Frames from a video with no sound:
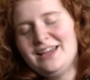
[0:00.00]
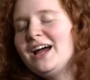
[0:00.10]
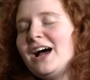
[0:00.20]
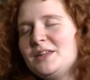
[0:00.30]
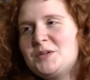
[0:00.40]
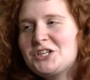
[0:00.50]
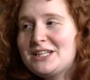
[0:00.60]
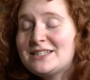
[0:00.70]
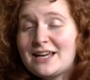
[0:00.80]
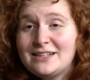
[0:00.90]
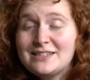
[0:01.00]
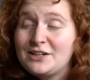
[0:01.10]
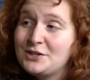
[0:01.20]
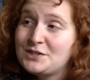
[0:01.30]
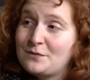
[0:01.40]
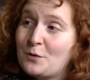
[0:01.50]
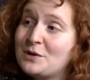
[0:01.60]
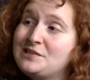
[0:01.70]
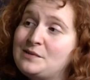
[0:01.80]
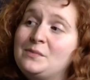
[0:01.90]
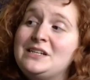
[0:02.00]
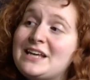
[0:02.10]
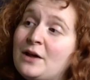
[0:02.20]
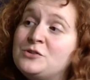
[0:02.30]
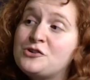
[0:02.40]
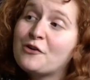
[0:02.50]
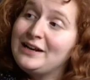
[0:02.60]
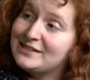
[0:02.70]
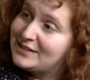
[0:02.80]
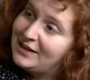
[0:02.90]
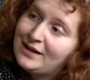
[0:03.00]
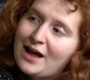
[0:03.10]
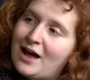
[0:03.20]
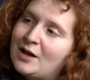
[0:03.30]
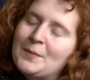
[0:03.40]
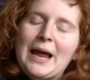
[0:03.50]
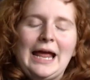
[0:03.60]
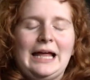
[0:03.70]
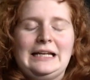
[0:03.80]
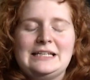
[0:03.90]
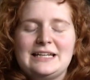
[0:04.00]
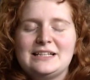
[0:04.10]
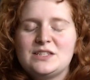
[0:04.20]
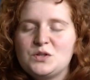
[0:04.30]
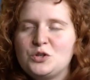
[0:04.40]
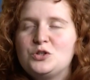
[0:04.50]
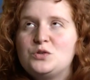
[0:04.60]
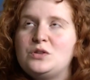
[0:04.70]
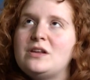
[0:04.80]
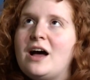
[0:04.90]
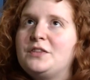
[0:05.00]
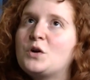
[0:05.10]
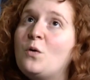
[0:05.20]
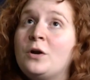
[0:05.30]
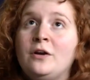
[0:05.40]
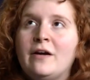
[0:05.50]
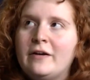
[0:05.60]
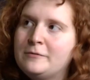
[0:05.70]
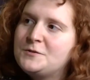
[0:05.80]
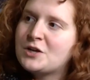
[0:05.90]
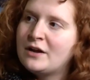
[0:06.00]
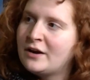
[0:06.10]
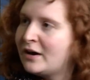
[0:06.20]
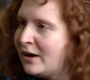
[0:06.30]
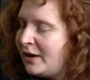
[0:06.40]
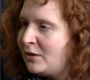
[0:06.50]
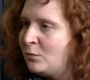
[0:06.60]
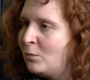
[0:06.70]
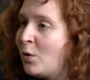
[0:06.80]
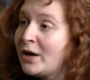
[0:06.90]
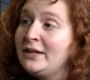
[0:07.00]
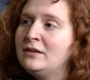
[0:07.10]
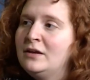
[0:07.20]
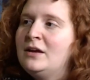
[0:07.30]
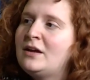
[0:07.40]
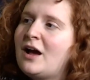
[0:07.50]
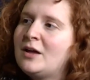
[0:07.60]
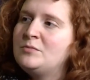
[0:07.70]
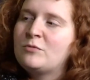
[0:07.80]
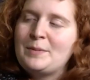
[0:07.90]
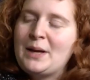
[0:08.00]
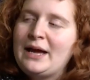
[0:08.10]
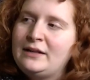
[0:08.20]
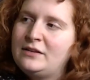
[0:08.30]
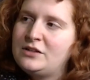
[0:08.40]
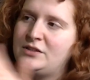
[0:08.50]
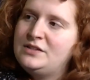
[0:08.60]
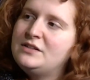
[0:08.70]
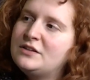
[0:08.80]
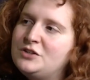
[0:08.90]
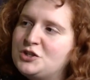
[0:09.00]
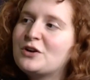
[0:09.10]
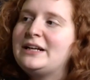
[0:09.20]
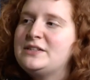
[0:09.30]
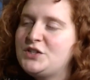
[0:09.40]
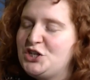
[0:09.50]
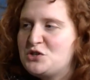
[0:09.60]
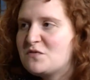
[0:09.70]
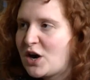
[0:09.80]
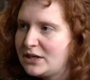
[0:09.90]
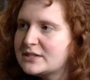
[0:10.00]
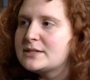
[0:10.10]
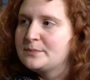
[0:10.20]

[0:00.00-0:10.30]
The Michigan Science Center is, of course, in Midtown Detroit, and it's at the corner of John R. and Warren, right behind the Detroit Institute of Arts.